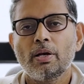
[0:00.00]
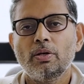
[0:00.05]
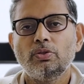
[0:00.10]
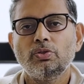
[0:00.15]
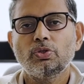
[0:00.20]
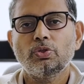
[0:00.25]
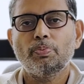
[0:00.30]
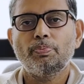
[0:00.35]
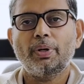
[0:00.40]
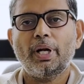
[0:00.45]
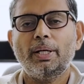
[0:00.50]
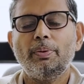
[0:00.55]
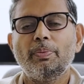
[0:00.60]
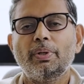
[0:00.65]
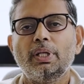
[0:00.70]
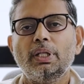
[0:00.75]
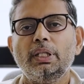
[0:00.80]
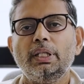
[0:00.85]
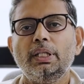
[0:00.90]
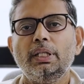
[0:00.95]
So
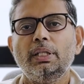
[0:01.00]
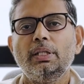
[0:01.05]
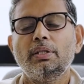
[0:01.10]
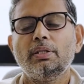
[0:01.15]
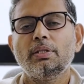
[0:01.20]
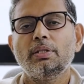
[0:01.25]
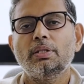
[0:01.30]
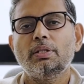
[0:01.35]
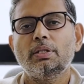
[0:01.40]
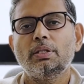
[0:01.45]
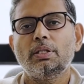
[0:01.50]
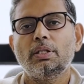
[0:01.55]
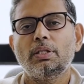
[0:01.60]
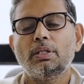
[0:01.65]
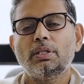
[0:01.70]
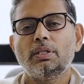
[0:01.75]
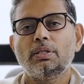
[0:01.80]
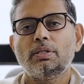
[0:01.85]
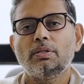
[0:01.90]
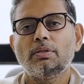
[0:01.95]
primarily
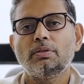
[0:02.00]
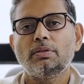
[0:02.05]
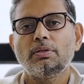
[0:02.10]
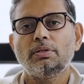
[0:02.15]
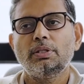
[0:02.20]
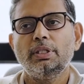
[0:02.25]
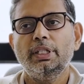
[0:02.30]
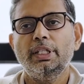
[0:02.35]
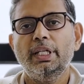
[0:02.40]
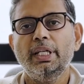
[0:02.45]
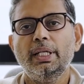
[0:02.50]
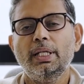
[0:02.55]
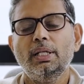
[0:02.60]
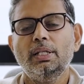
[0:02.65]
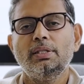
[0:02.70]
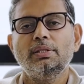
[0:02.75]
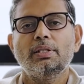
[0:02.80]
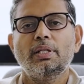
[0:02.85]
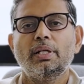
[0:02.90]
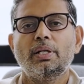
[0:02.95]

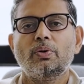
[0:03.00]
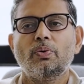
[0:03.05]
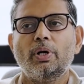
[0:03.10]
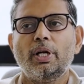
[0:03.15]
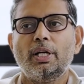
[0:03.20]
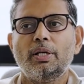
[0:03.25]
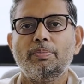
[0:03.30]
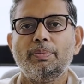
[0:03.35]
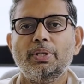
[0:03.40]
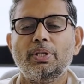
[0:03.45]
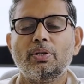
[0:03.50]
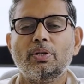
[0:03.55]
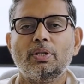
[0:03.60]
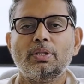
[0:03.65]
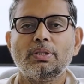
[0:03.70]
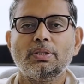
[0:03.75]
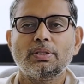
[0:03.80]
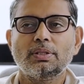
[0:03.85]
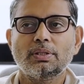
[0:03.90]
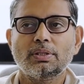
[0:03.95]
deal is required
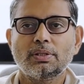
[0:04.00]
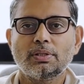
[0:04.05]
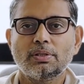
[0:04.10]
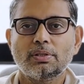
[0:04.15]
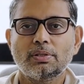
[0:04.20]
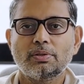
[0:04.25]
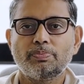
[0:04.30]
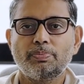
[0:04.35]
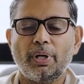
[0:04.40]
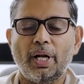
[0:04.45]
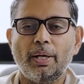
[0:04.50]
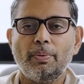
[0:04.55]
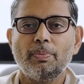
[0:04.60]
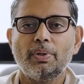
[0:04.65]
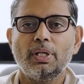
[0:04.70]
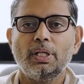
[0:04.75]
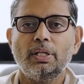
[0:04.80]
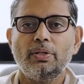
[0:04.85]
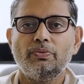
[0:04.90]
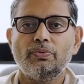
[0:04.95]
because
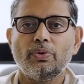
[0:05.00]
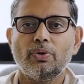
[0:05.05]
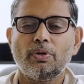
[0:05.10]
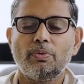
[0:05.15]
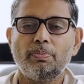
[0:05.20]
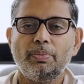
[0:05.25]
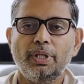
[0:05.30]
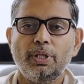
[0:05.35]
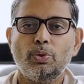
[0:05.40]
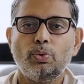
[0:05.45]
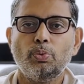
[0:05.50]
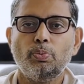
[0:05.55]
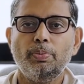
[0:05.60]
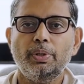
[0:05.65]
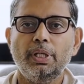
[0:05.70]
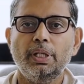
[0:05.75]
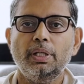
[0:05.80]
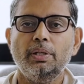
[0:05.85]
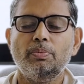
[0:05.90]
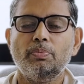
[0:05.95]
primarily for
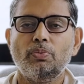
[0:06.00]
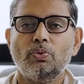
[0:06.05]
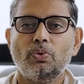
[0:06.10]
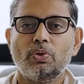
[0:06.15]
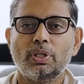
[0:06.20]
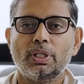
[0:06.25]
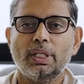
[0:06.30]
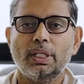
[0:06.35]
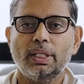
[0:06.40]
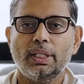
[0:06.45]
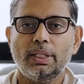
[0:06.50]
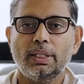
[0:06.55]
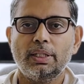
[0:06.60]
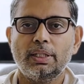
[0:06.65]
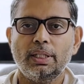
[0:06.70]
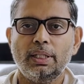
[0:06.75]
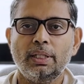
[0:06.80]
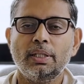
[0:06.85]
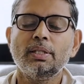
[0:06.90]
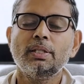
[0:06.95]
B2B more than
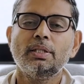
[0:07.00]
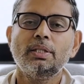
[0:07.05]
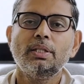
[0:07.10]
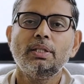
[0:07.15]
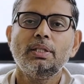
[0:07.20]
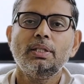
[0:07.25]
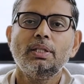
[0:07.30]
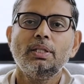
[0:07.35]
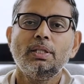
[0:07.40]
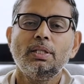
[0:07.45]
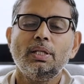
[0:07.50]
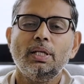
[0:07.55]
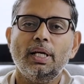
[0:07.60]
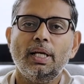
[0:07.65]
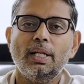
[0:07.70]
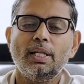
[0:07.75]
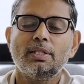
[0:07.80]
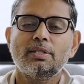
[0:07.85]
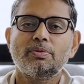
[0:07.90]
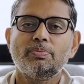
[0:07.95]
anything
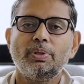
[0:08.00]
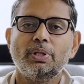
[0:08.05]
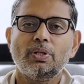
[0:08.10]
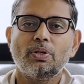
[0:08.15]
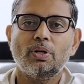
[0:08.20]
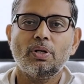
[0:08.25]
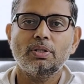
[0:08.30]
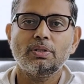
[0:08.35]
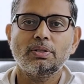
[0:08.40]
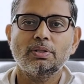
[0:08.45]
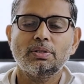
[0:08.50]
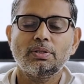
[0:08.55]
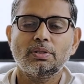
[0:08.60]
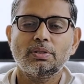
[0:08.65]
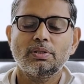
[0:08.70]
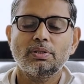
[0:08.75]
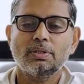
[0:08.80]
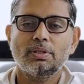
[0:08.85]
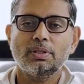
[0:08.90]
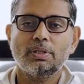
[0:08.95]
else,
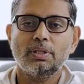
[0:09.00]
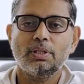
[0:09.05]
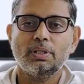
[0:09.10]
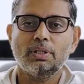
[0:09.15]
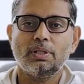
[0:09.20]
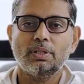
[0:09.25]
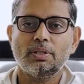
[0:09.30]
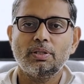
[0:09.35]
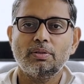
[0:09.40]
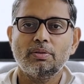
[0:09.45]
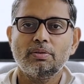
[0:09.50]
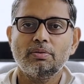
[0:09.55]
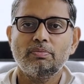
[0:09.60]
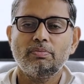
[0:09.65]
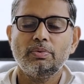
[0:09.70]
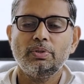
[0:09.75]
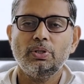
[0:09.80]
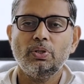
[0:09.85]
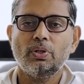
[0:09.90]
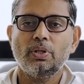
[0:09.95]
because
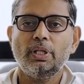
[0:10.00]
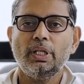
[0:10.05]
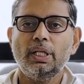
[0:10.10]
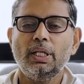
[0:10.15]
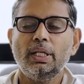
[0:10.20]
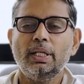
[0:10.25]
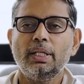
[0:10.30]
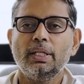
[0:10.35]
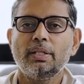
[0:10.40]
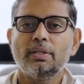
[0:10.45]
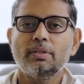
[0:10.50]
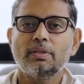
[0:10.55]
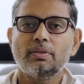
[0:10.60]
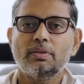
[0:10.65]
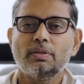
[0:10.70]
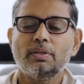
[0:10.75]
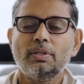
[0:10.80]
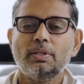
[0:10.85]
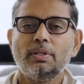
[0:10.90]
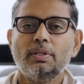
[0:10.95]
you're dealing,
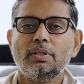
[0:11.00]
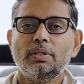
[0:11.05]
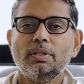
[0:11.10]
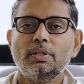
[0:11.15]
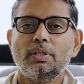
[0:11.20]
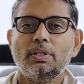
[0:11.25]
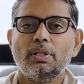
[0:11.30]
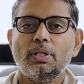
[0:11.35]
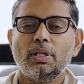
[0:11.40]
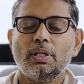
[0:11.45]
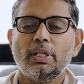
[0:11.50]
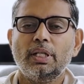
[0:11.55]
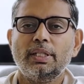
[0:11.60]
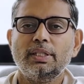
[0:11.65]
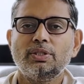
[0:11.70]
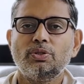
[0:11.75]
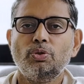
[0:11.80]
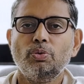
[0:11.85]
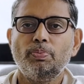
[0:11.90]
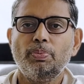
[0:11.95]
there
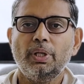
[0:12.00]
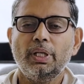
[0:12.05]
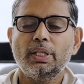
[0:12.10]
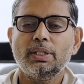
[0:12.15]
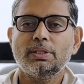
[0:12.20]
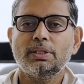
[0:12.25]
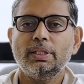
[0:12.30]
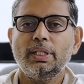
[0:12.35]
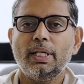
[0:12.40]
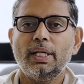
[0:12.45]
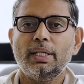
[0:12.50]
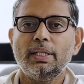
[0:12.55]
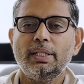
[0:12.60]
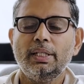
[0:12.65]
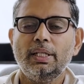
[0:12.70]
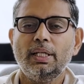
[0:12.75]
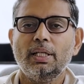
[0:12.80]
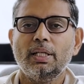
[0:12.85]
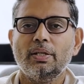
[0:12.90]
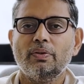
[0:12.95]
is duplicacy at
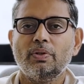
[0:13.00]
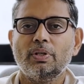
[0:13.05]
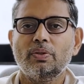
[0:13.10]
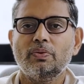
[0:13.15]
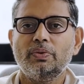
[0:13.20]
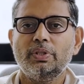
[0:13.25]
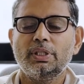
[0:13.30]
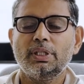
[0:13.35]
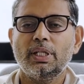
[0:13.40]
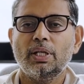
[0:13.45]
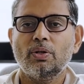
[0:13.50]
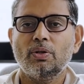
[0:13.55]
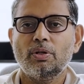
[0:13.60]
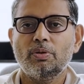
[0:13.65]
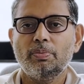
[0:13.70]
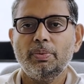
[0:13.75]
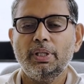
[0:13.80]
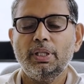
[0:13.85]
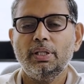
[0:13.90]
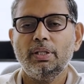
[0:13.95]
deal level which
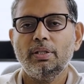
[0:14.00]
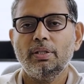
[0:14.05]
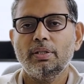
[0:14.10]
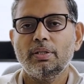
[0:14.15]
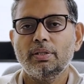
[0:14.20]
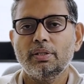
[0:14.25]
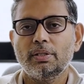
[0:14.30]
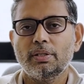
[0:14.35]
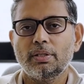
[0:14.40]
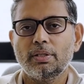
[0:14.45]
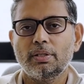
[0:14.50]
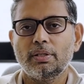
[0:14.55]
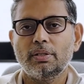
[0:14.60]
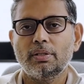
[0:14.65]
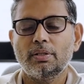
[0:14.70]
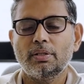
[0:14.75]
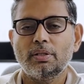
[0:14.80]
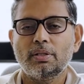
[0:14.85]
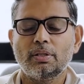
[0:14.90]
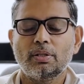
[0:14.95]
cannot be a
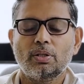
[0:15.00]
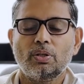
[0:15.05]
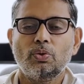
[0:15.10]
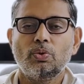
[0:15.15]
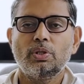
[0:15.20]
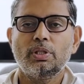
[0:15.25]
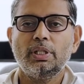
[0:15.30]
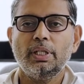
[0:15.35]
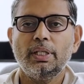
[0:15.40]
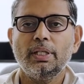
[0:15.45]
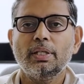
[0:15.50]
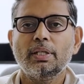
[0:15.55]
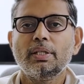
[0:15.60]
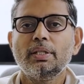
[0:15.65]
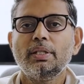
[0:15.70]
good thing.